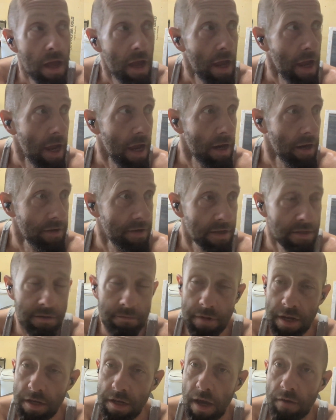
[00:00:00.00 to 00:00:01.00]
And it
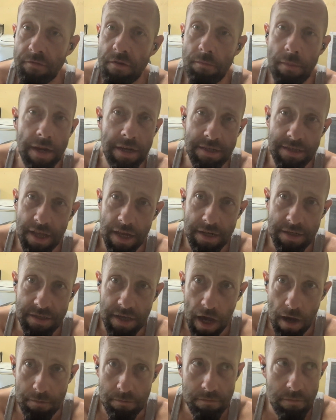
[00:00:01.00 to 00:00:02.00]
doesn't mean you have to mix things
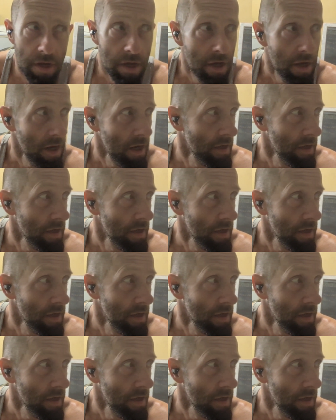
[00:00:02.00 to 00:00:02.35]
up.